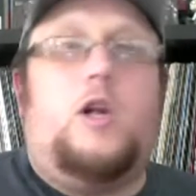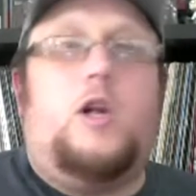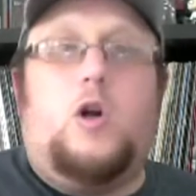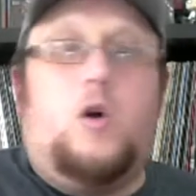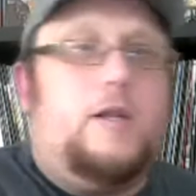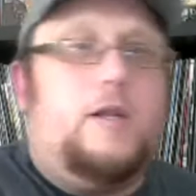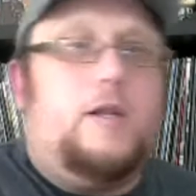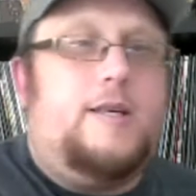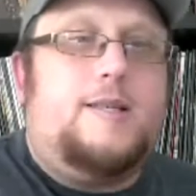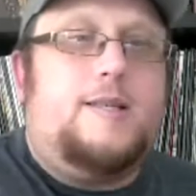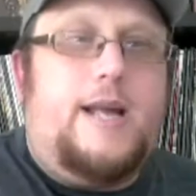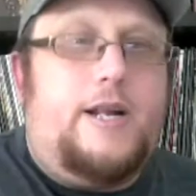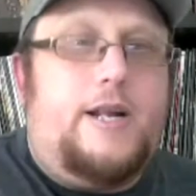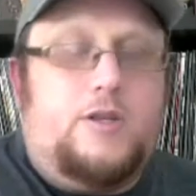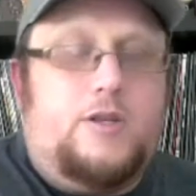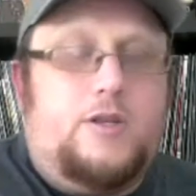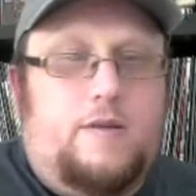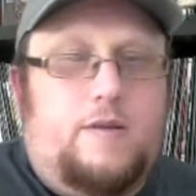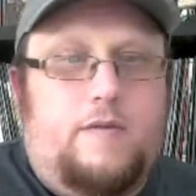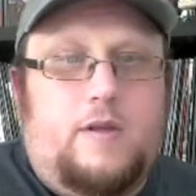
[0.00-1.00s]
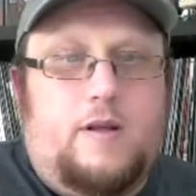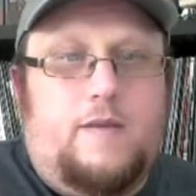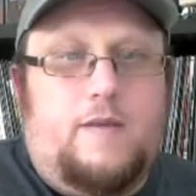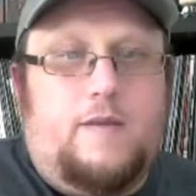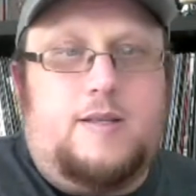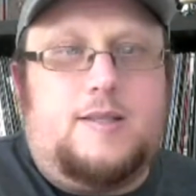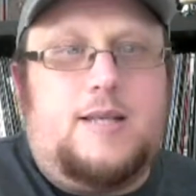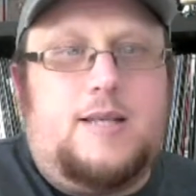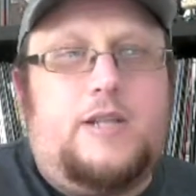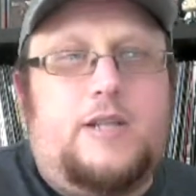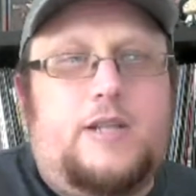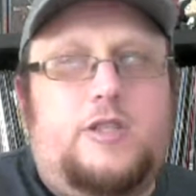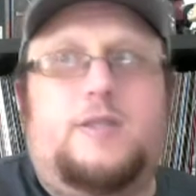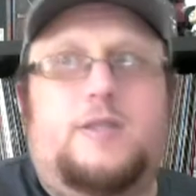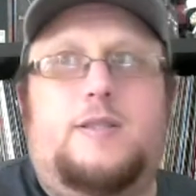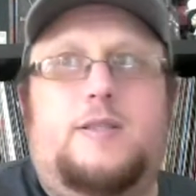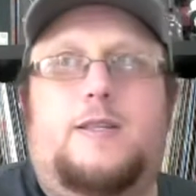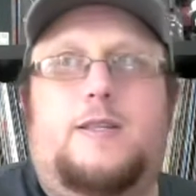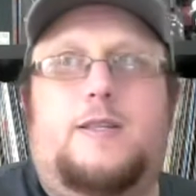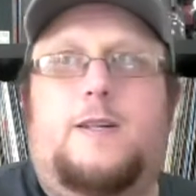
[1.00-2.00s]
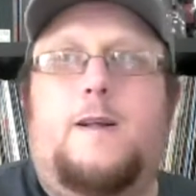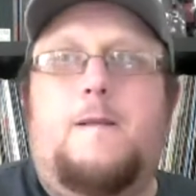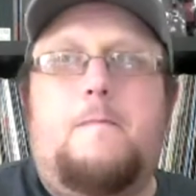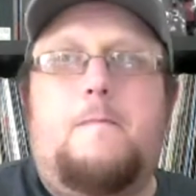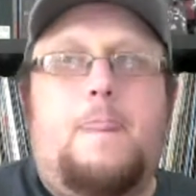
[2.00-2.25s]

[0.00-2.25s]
early stages of the sessions, and